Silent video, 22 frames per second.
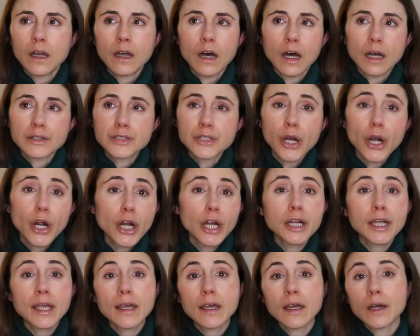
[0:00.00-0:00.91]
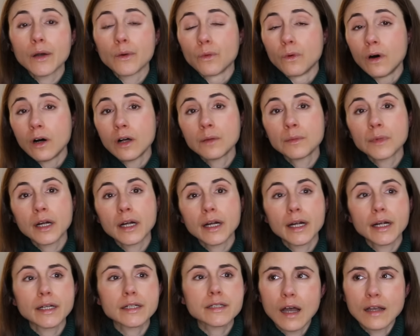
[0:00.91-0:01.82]
Uh, Target,
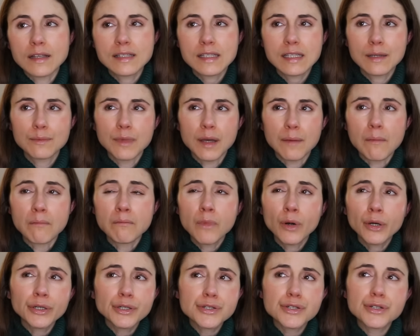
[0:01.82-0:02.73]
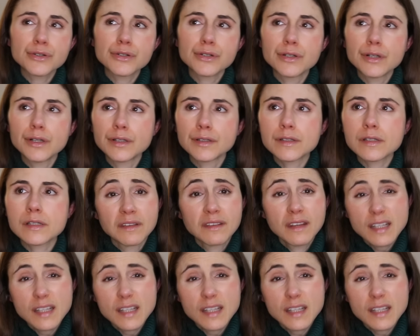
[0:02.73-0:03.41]
Walmart, I see them at Marshall's.